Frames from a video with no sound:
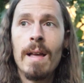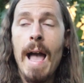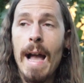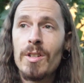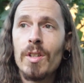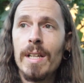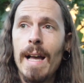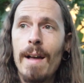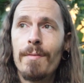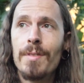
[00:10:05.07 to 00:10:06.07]
Actually,
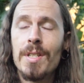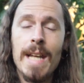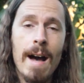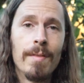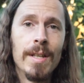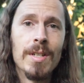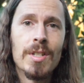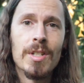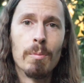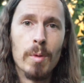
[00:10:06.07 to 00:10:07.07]
I've salvaged
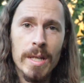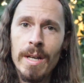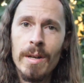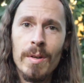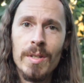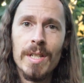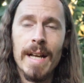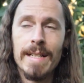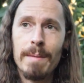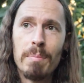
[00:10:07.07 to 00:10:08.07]
some windows, and
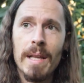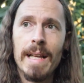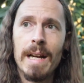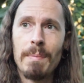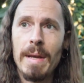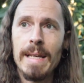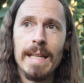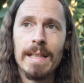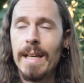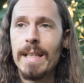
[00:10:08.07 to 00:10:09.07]
I did plan on
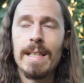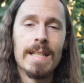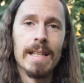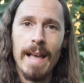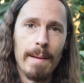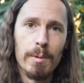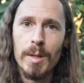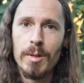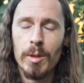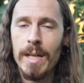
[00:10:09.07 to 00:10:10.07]
making like this
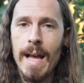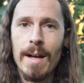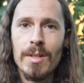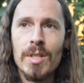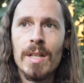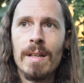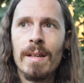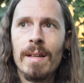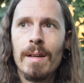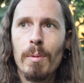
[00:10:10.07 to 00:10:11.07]
elaborate greenhouse,
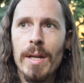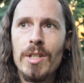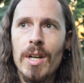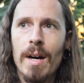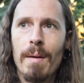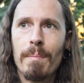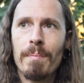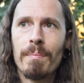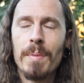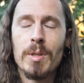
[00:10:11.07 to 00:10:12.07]
which
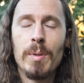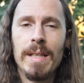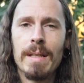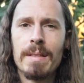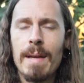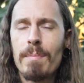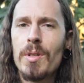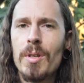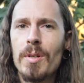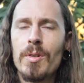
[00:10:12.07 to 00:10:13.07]
between the
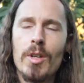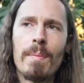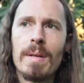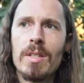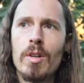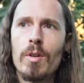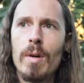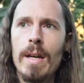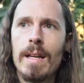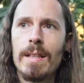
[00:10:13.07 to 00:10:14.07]
temperature dropping so
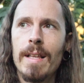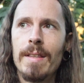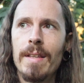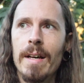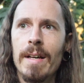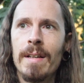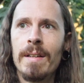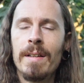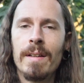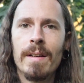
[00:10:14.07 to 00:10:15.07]
quick and then the
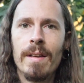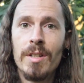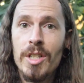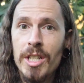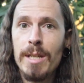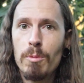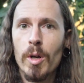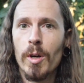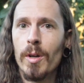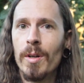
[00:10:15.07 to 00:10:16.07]
C
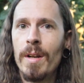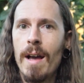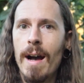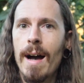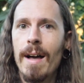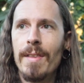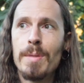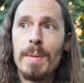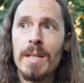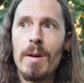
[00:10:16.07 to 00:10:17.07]
word
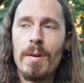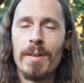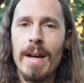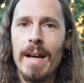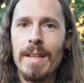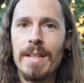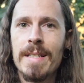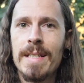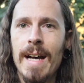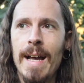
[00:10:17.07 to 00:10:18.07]
that's been going around in
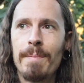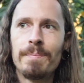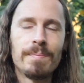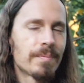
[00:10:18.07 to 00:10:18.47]
this time,